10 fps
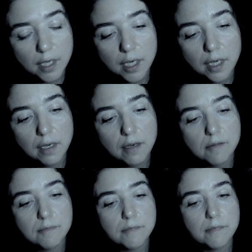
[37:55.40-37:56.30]

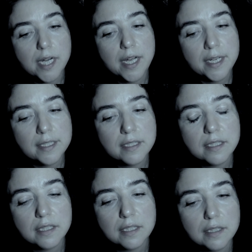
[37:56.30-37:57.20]
and
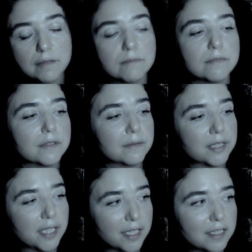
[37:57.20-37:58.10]

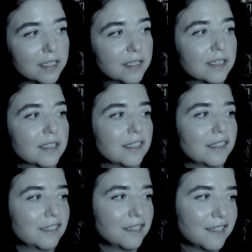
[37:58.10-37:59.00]
yet
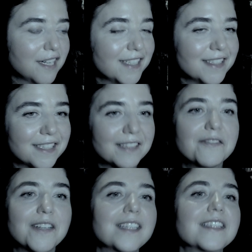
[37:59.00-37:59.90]
I still
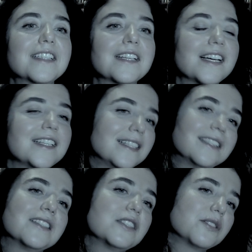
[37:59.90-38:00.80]
felt I
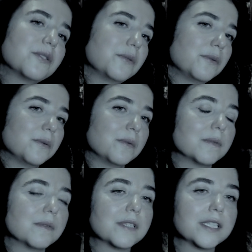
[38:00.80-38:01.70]
needed to
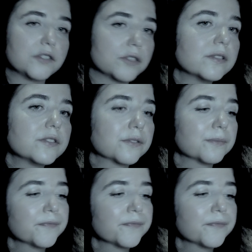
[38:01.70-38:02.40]
return to.